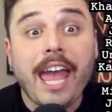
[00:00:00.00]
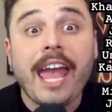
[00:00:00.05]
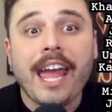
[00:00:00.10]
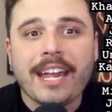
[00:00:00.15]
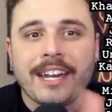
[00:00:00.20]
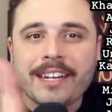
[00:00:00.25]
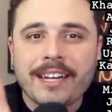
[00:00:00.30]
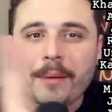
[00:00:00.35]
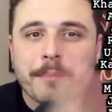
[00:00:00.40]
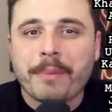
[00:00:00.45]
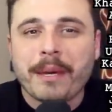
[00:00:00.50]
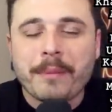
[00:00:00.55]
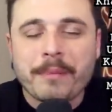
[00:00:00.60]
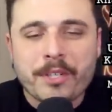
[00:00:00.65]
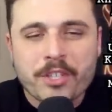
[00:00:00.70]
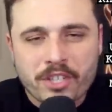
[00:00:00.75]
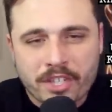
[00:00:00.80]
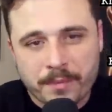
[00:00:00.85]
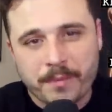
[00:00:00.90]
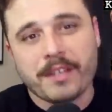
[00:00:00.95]
and
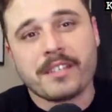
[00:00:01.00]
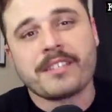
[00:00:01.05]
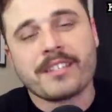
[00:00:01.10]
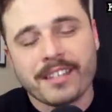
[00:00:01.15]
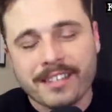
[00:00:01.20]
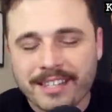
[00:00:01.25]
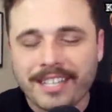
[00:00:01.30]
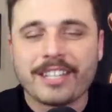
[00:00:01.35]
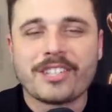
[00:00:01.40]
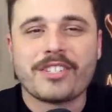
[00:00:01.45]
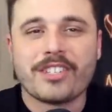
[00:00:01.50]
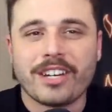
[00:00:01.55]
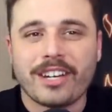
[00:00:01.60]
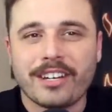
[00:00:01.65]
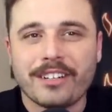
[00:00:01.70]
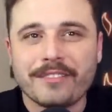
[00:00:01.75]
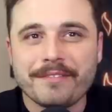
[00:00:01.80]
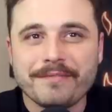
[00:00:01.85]
Baby Jeebus. Thanks, y'all.